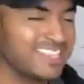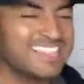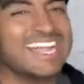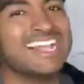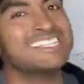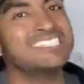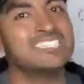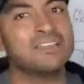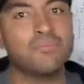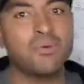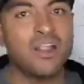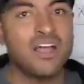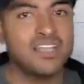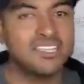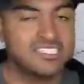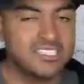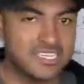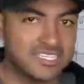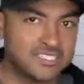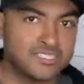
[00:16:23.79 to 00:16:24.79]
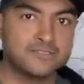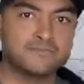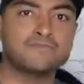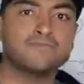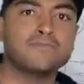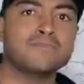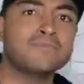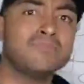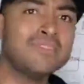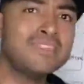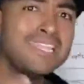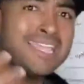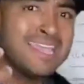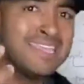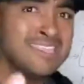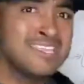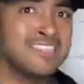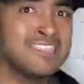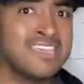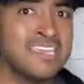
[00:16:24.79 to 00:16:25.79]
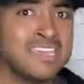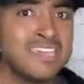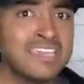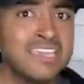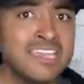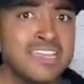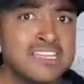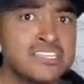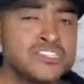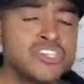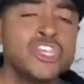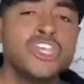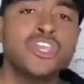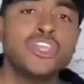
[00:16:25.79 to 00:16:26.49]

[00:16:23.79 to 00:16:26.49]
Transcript: That's the process. And the thing is,